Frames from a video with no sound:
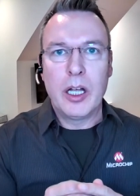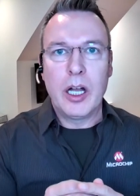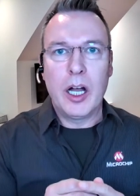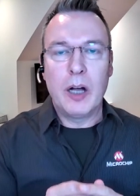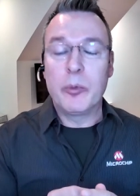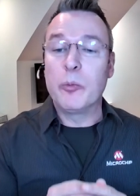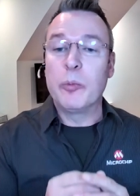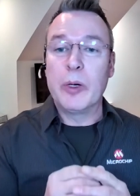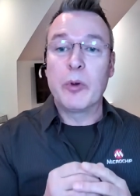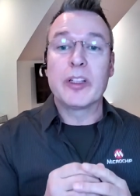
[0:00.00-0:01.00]
uh, but,
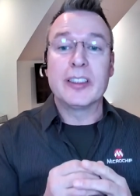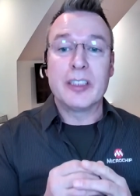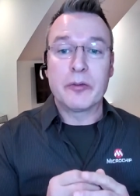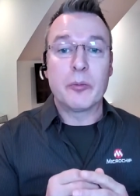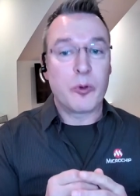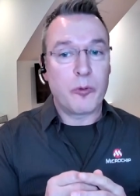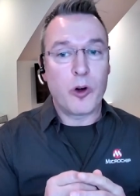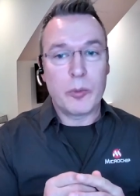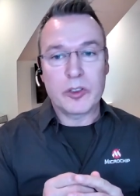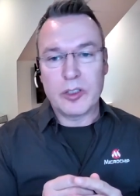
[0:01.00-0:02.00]
but with a different
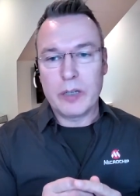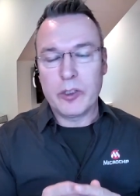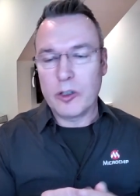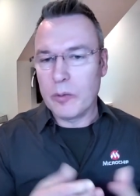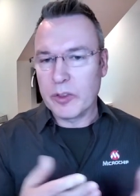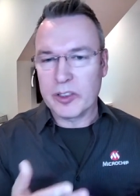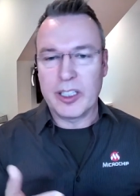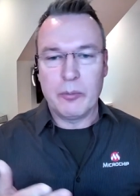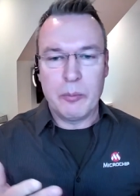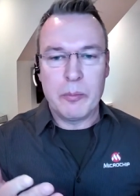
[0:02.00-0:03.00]
performance level and obviously a
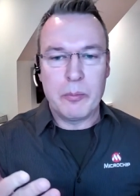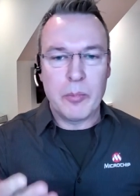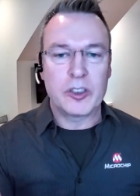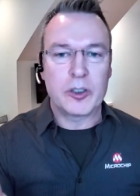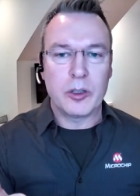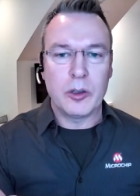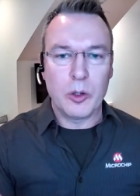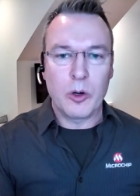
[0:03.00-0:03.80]
much lower